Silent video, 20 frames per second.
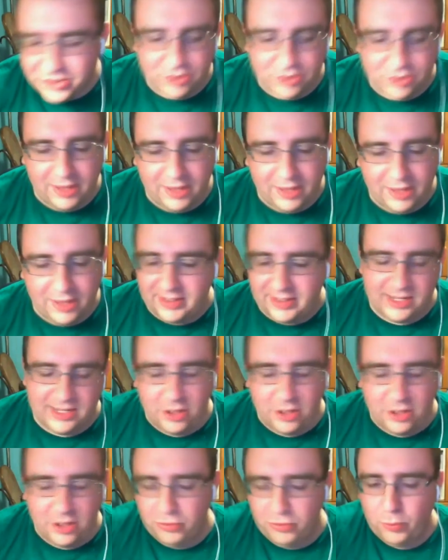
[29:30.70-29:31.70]
and then
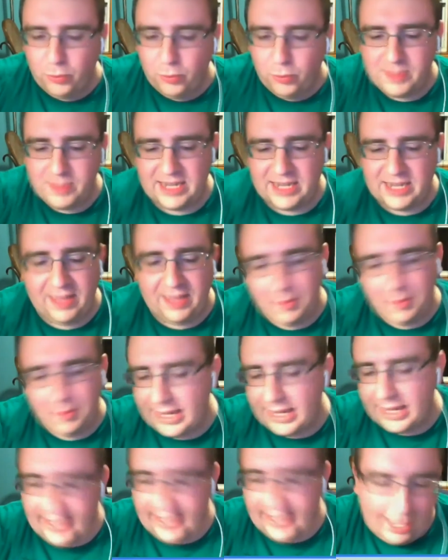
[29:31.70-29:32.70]
you go through the website, you have to make
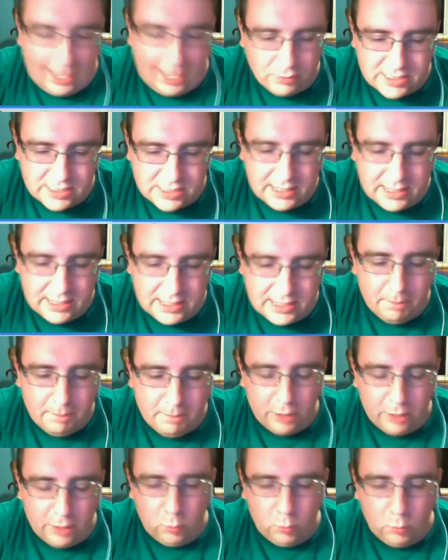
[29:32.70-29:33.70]
an account,
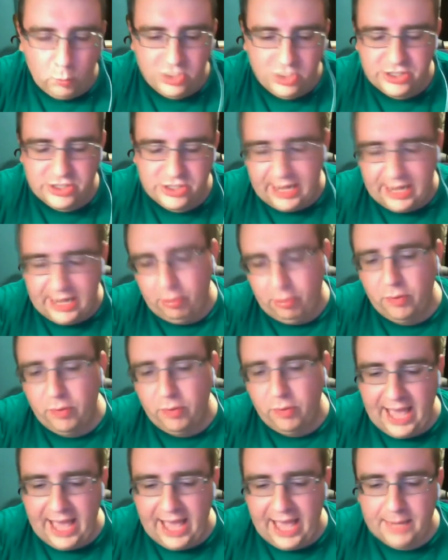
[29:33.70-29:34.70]
but once you download
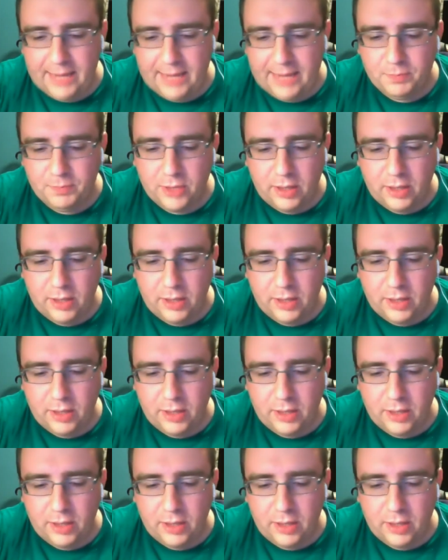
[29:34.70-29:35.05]
that,